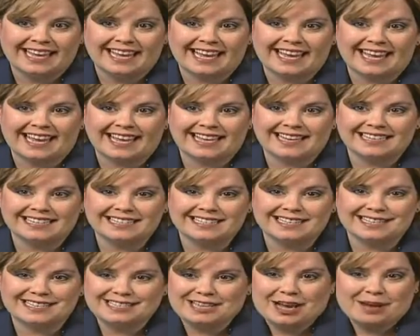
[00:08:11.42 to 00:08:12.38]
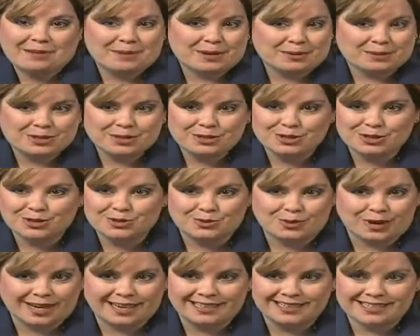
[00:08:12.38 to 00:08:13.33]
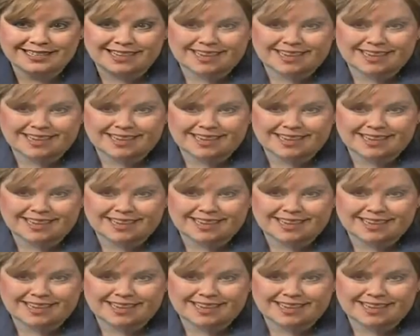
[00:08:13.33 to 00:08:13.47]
and the timing was just right,